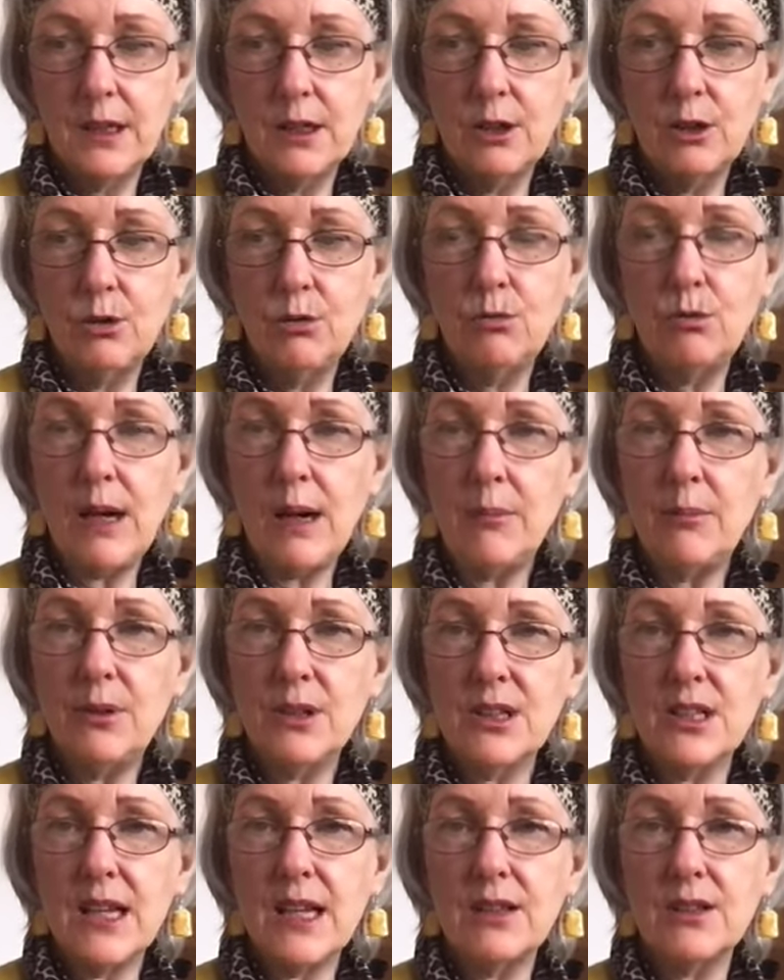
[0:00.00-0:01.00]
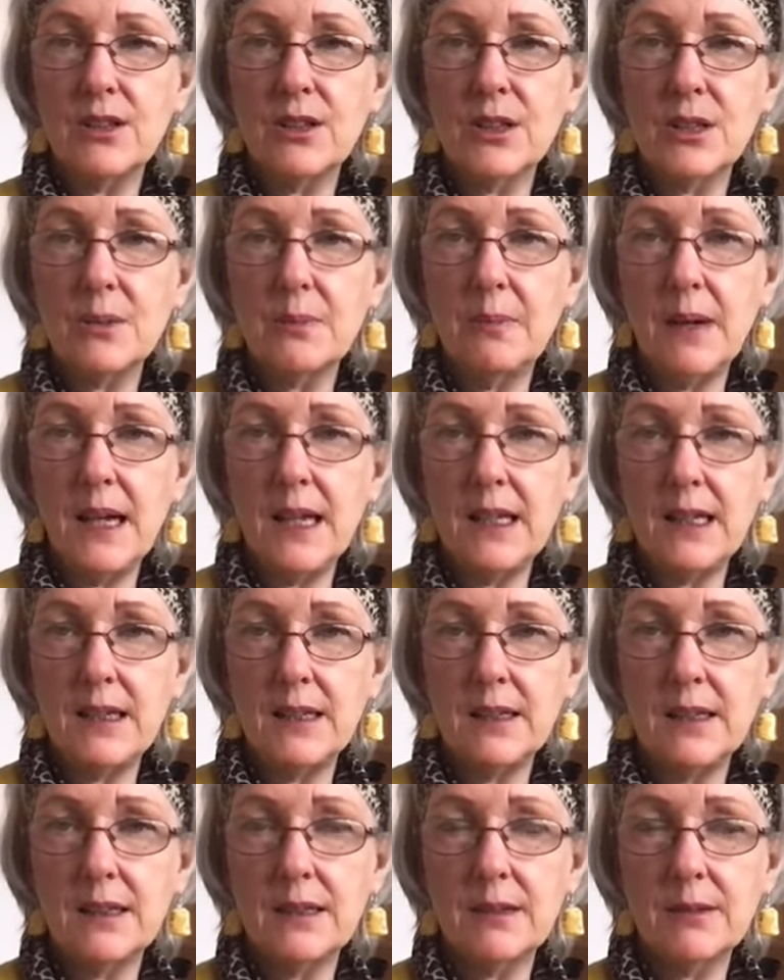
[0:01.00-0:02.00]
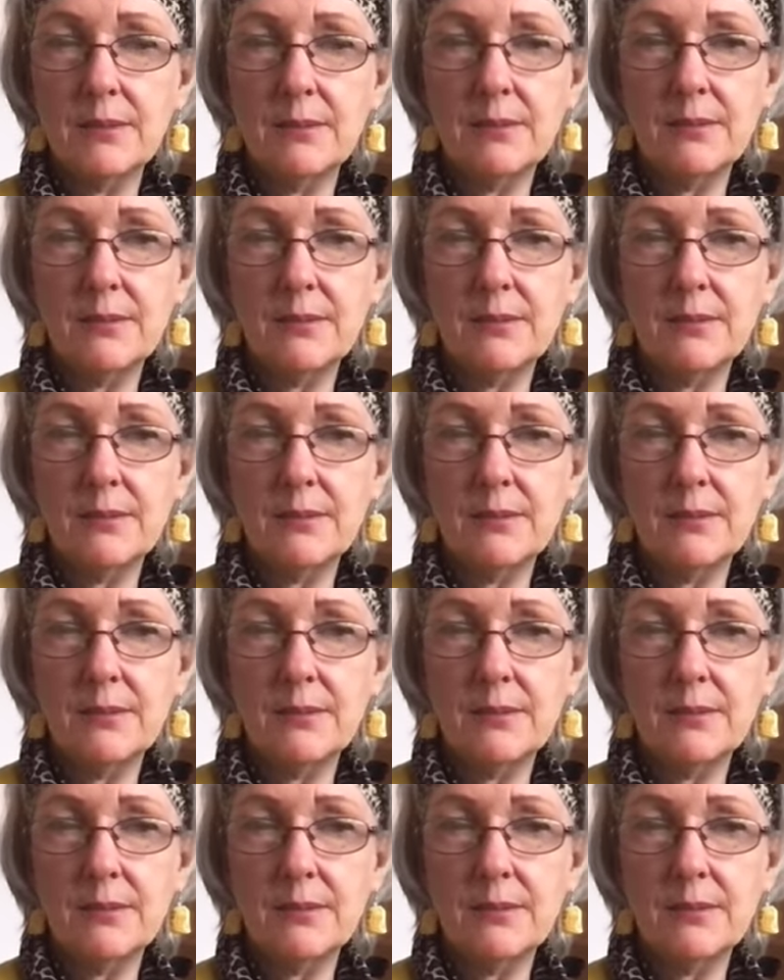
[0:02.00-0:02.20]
who represents space.